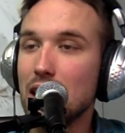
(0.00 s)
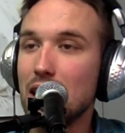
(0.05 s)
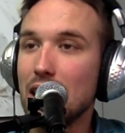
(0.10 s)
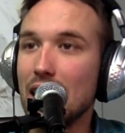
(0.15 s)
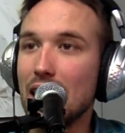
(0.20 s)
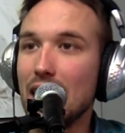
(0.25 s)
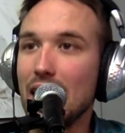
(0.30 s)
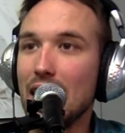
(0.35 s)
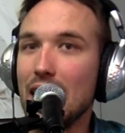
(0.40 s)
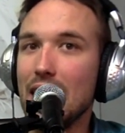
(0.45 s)

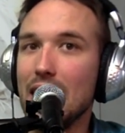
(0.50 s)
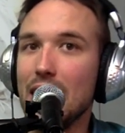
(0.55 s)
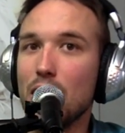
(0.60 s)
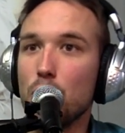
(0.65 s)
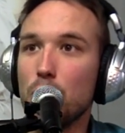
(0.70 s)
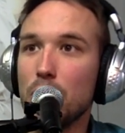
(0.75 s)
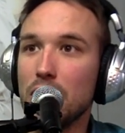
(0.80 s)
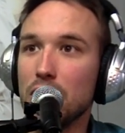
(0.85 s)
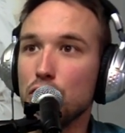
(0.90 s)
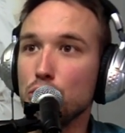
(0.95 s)
and
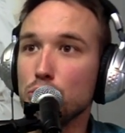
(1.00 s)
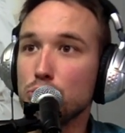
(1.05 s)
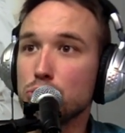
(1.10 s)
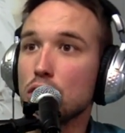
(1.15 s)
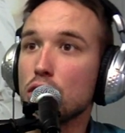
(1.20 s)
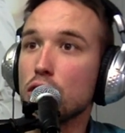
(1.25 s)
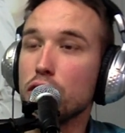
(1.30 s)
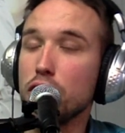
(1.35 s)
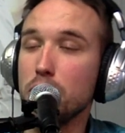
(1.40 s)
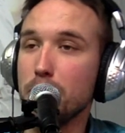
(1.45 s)
when you
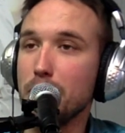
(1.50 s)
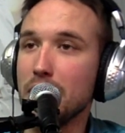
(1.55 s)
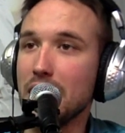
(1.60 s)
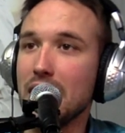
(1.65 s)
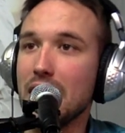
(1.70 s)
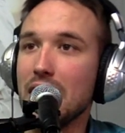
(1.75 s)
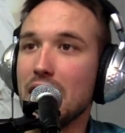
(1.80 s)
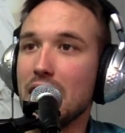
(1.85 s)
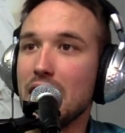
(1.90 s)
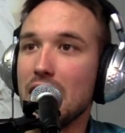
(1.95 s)
turn to
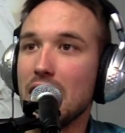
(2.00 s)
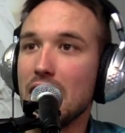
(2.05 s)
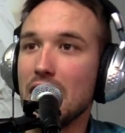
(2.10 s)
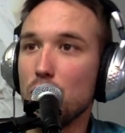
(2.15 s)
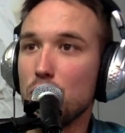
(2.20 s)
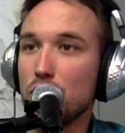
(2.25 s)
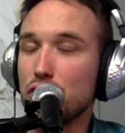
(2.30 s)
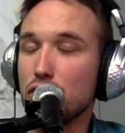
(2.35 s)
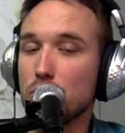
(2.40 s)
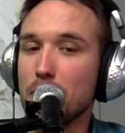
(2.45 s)
me
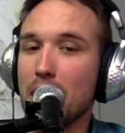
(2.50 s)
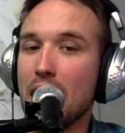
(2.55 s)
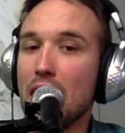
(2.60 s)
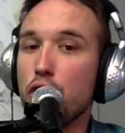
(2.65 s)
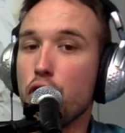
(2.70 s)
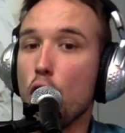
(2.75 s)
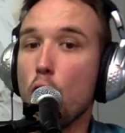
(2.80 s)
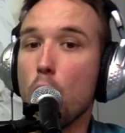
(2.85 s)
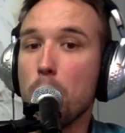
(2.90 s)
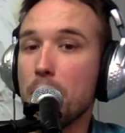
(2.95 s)
with your mouth
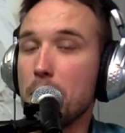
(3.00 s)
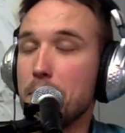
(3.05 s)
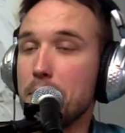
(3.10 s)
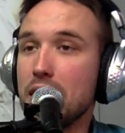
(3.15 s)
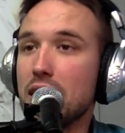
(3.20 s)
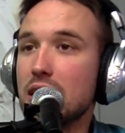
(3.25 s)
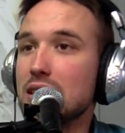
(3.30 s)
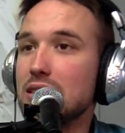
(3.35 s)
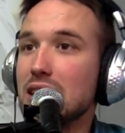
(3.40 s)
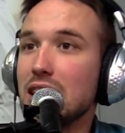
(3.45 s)
open
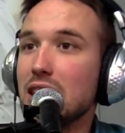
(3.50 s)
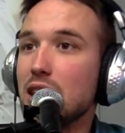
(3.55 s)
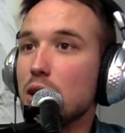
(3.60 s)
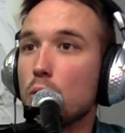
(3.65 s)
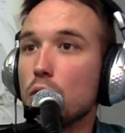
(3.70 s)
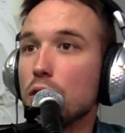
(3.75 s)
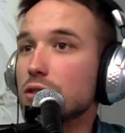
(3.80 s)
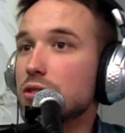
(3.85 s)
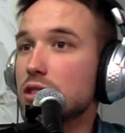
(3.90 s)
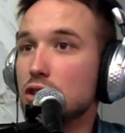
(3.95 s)
because any
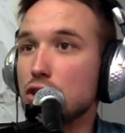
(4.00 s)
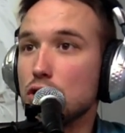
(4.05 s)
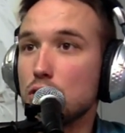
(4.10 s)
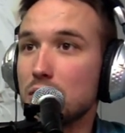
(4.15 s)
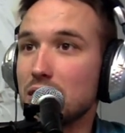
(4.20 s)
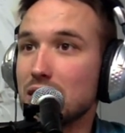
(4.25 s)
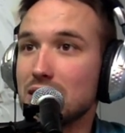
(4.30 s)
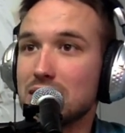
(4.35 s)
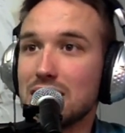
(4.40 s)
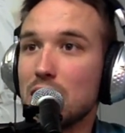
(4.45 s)
words that you
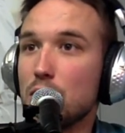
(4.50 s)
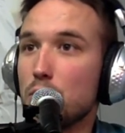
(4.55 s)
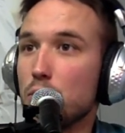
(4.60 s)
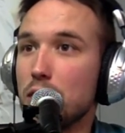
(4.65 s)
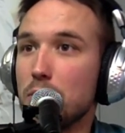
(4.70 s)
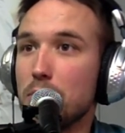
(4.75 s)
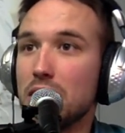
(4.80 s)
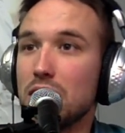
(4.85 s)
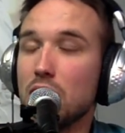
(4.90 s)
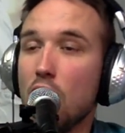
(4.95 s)
would have said would
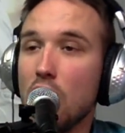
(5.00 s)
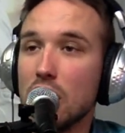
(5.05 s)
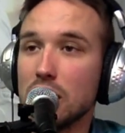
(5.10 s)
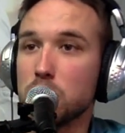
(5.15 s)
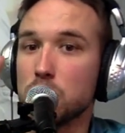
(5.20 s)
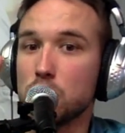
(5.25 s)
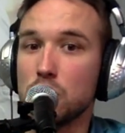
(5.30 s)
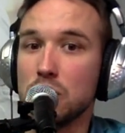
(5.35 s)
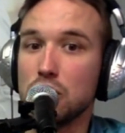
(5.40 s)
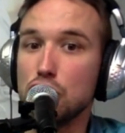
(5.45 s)
have been lost
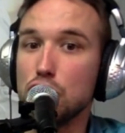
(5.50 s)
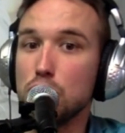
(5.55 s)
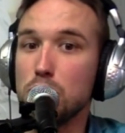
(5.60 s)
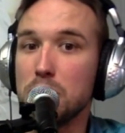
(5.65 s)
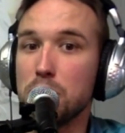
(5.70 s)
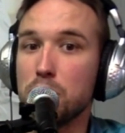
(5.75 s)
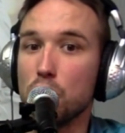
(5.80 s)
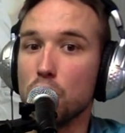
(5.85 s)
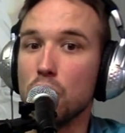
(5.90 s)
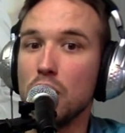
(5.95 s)
between two
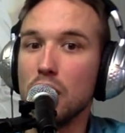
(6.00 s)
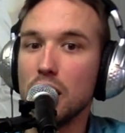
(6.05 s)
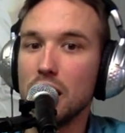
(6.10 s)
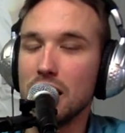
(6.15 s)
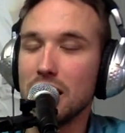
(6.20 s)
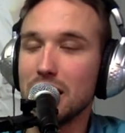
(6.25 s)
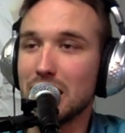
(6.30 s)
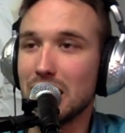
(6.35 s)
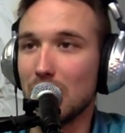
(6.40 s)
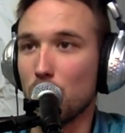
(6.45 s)
people
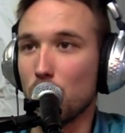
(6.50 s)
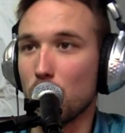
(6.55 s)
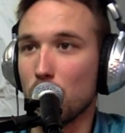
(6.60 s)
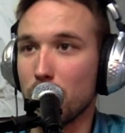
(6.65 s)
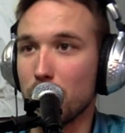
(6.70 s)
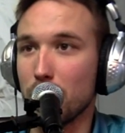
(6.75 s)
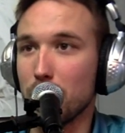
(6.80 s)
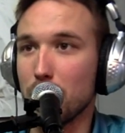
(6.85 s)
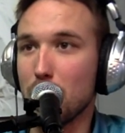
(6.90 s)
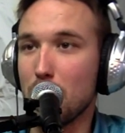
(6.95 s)
that
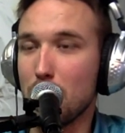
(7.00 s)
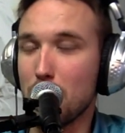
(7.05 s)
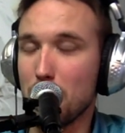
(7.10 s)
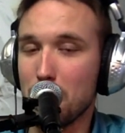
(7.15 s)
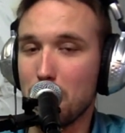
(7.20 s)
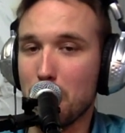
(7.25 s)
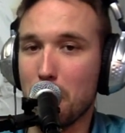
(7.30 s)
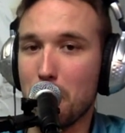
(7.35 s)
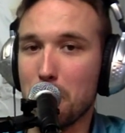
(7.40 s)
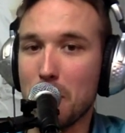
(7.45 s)
were
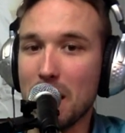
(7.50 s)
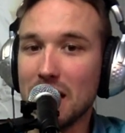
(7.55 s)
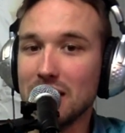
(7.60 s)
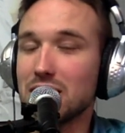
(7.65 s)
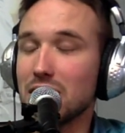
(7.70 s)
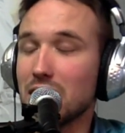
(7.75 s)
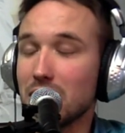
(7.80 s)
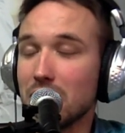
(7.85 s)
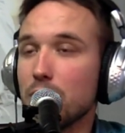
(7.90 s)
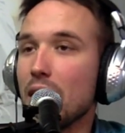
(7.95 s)

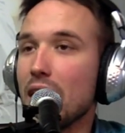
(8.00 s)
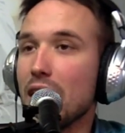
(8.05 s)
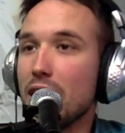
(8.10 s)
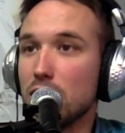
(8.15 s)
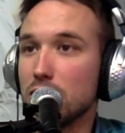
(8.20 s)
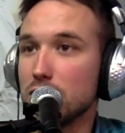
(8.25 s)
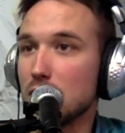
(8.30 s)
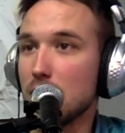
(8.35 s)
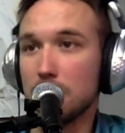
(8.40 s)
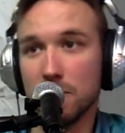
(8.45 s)
basically right
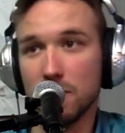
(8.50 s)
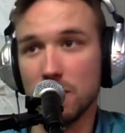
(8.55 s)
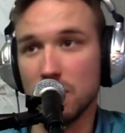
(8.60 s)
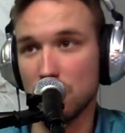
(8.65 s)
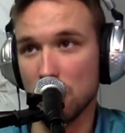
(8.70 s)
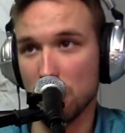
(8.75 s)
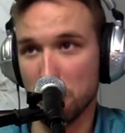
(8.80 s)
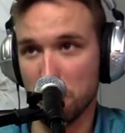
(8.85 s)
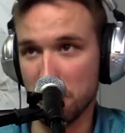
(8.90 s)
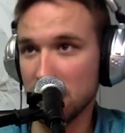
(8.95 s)
on top of each
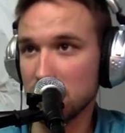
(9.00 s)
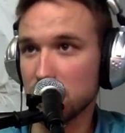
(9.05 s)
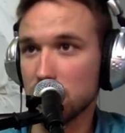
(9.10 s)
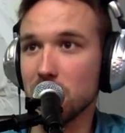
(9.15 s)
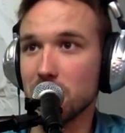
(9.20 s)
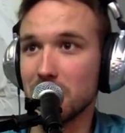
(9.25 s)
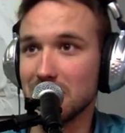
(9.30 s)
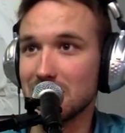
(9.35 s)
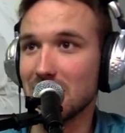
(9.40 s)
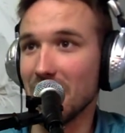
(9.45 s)
other. Press row
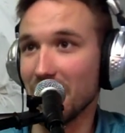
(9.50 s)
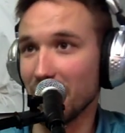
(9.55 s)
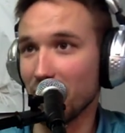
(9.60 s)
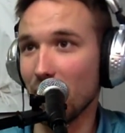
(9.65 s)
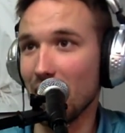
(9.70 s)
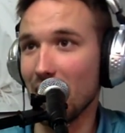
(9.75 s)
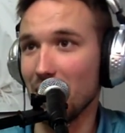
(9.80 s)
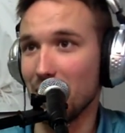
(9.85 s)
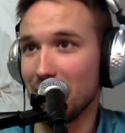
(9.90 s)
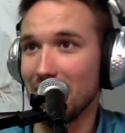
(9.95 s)
gets kind of
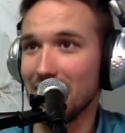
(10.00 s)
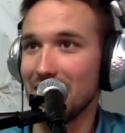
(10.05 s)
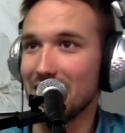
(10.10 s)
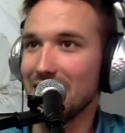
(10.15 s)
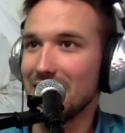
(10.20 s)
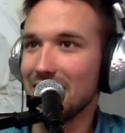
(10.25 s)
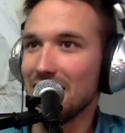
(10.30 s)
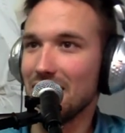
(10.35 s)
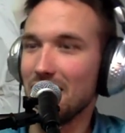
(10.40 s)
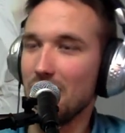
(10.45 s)
crowded
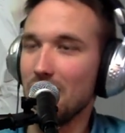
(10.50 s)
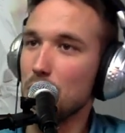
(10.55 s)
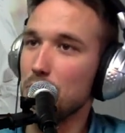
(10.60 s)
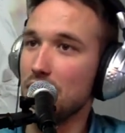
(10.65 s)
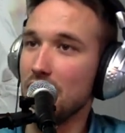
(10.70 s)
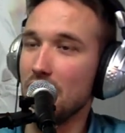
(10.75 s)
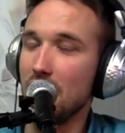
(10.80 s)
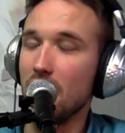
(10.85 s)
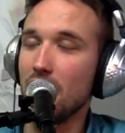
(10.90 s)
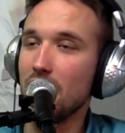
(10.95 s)
up
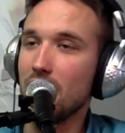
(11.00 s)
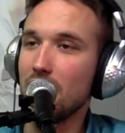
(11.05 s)
there.